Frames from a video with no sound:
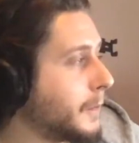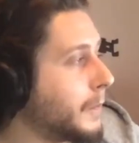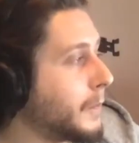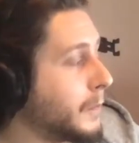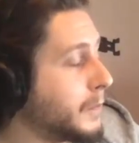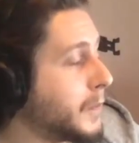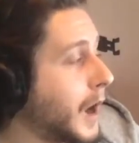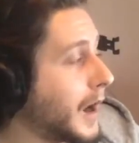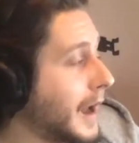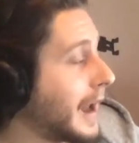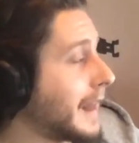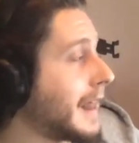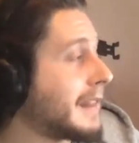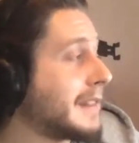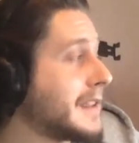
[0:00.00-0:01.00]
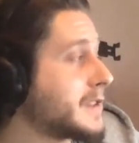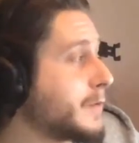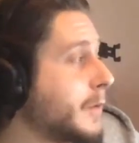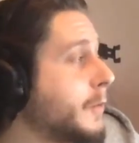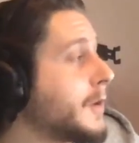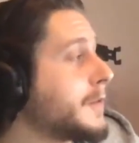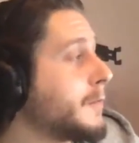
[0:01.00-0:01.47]
But at least
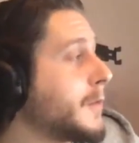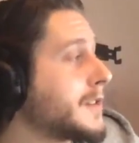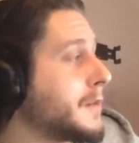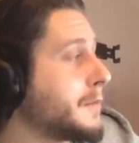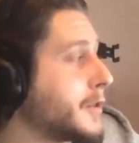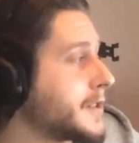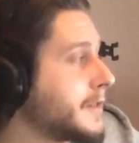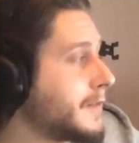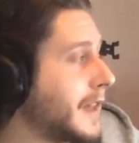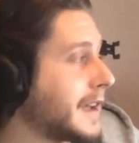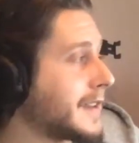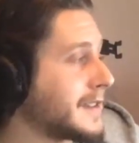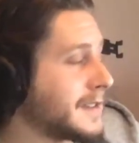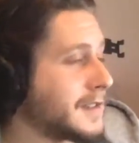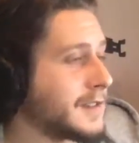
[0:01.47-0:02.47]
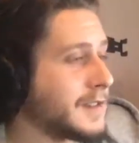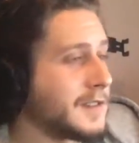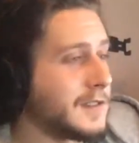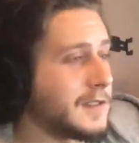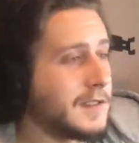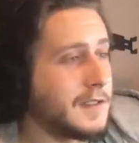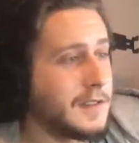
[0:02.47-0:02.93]
what's impressive, like, is
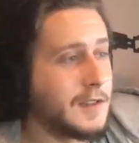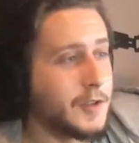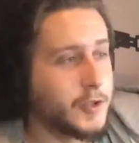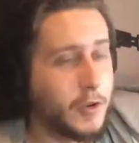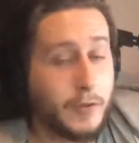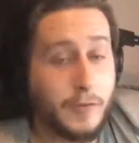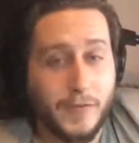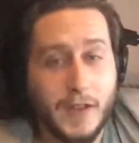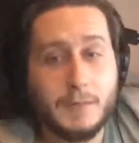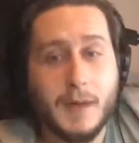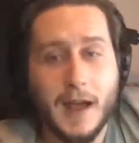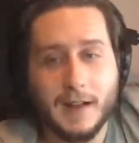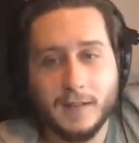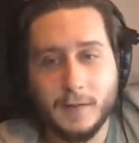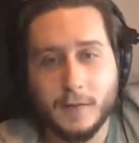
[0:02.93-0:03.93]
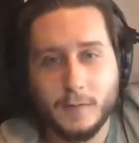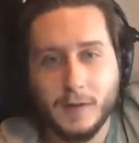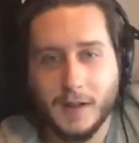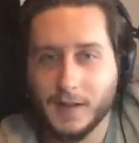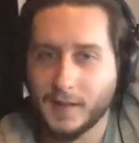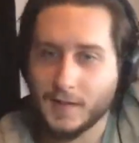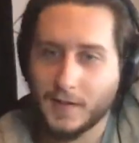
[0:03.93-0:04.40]
the short feedback loop.
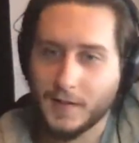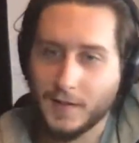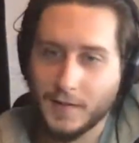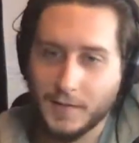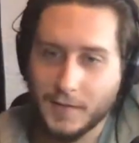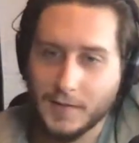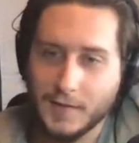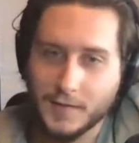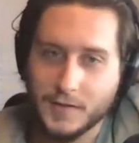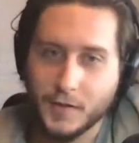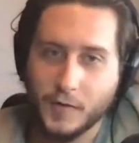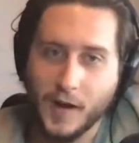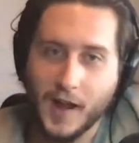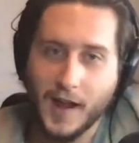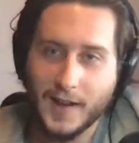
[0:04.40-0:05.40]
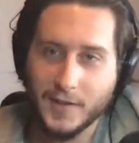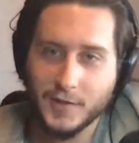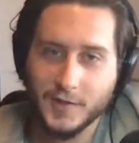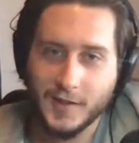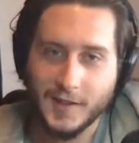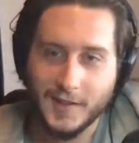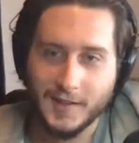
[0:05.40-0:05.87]
Like there's a
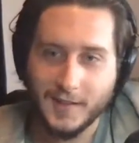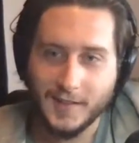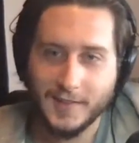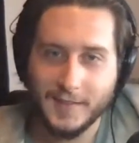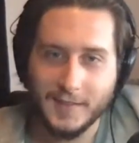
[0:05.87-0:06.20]
crash, and